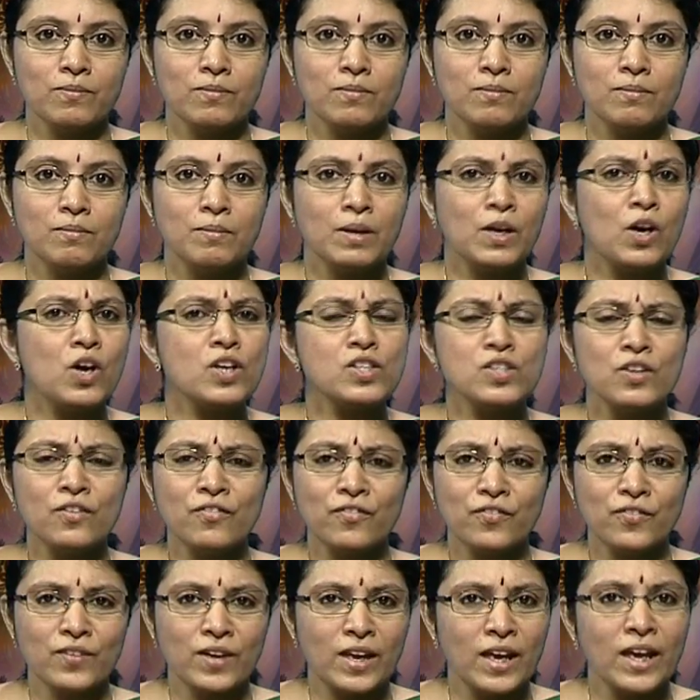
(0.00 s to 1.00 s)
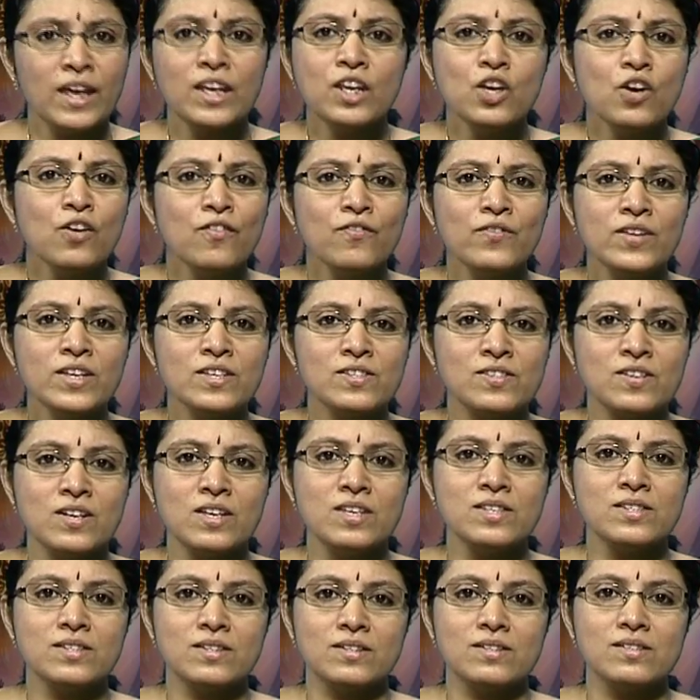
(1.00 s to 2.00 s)
because of any of these
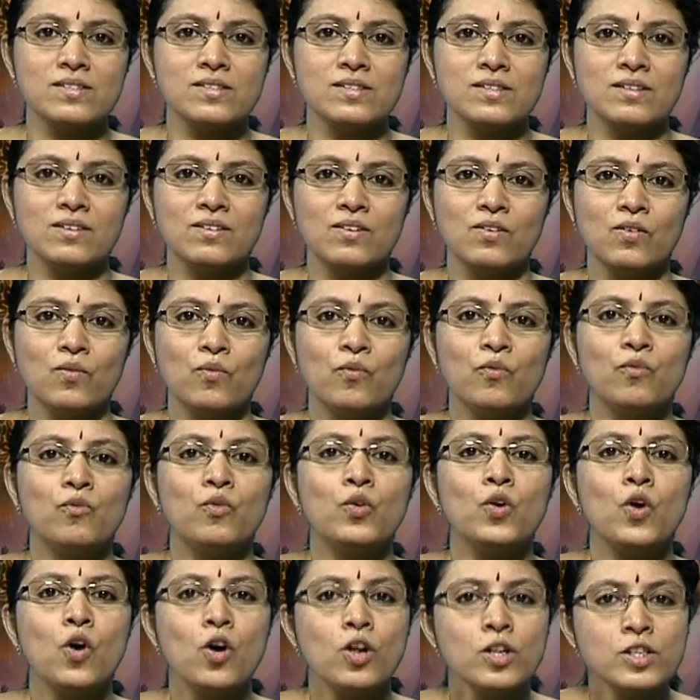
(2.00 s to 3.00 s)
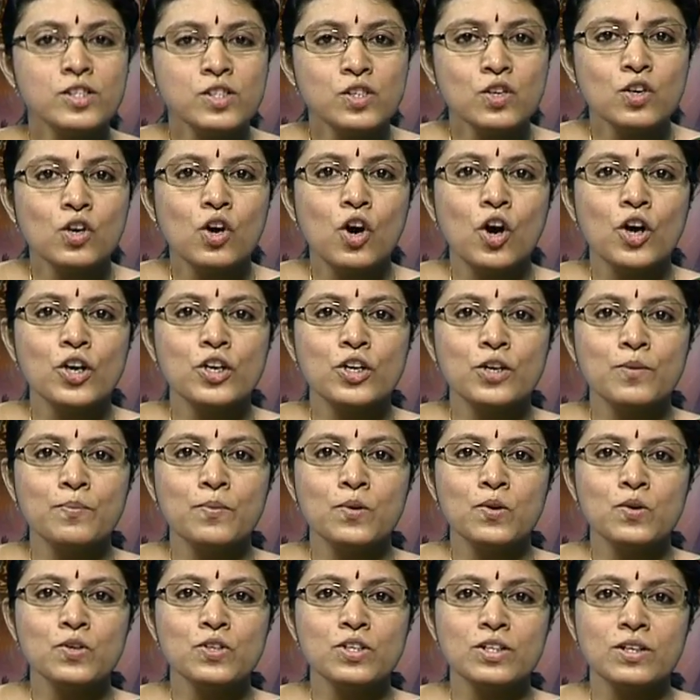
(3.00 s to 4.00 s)
reasons, would also
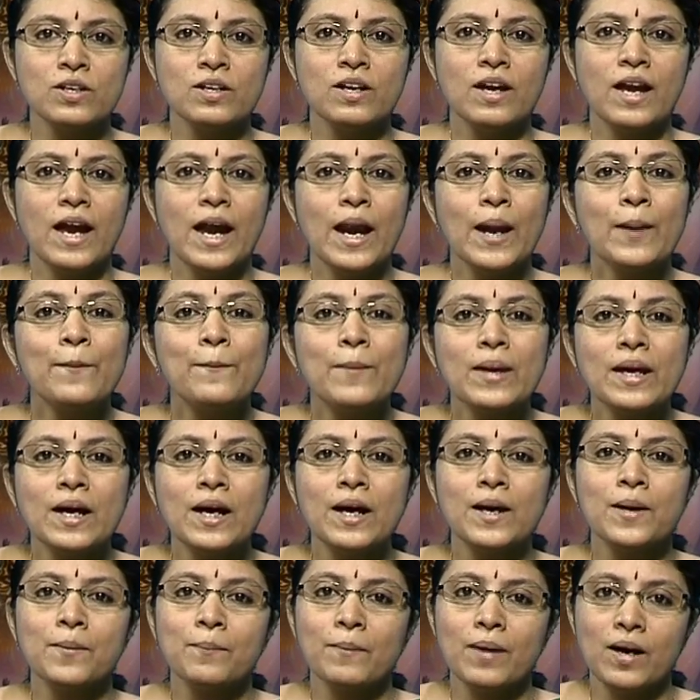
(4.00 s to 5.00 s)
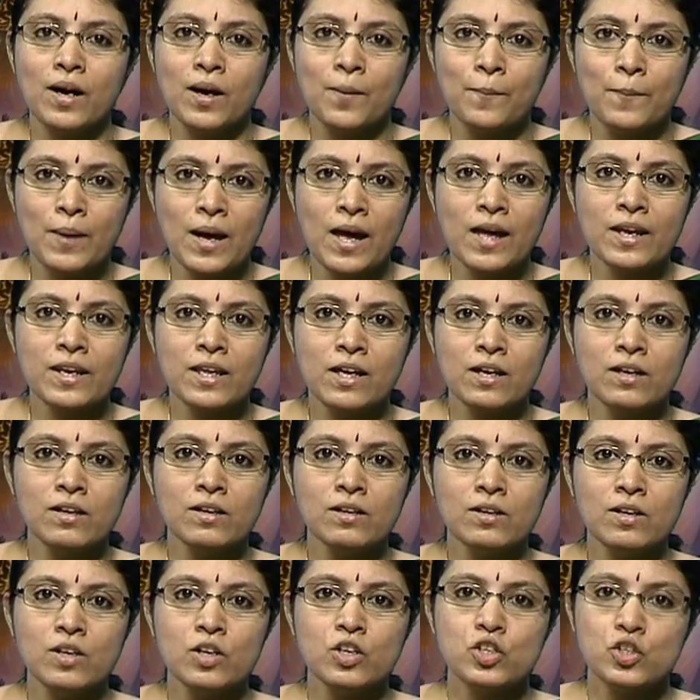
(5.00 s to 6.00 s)
contribute and become a barrier
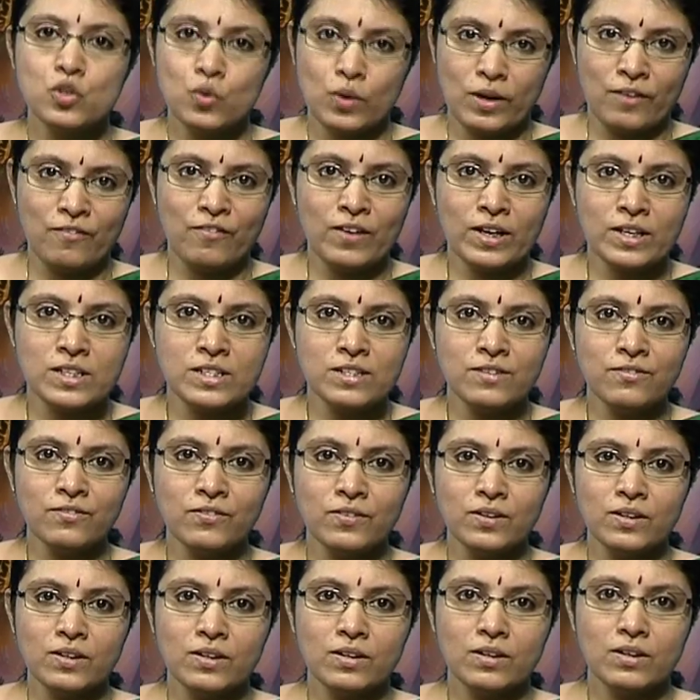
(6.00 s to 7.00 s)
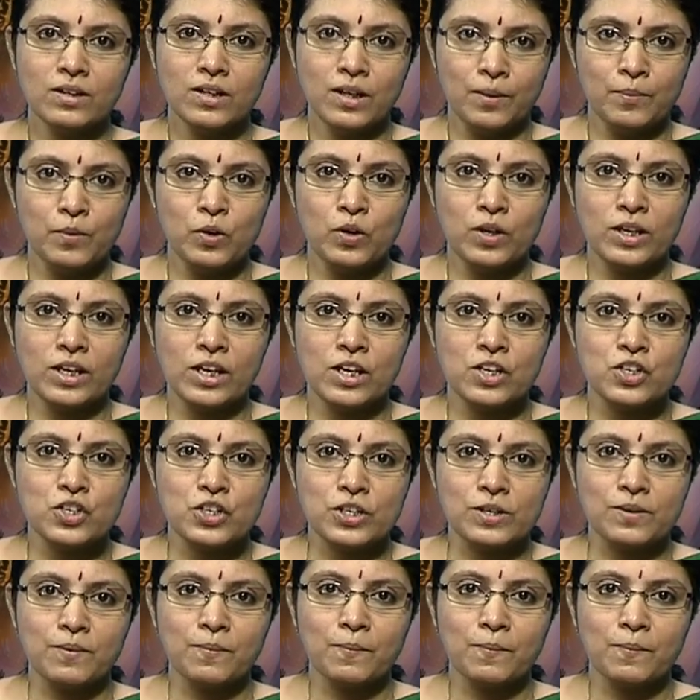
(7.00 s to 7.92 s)
to effective communication.